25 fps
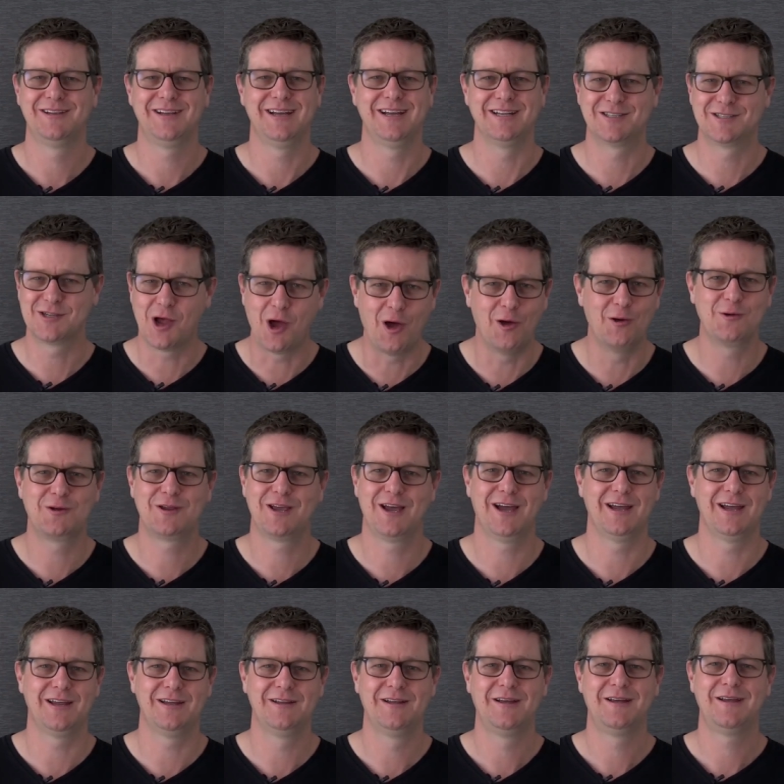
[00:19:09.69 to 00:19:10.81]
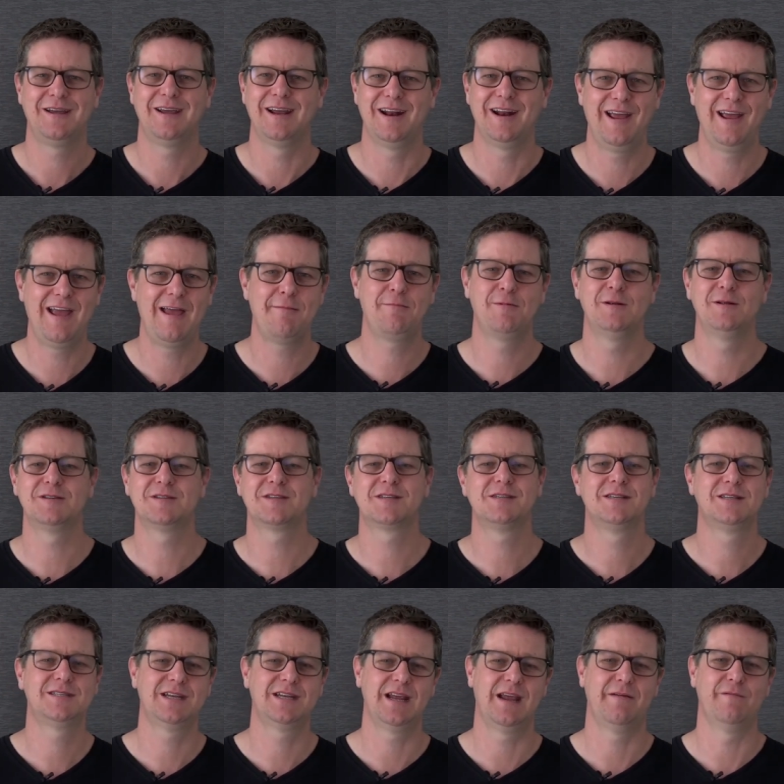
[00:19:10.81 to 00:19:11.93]
It's okay. It happens
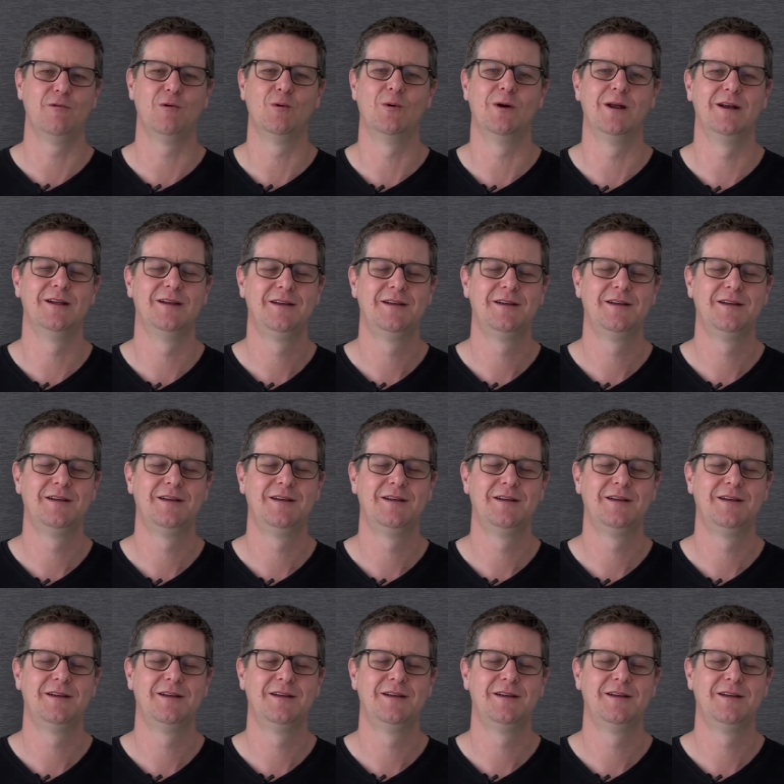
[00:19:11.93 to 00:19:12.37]
to everyone.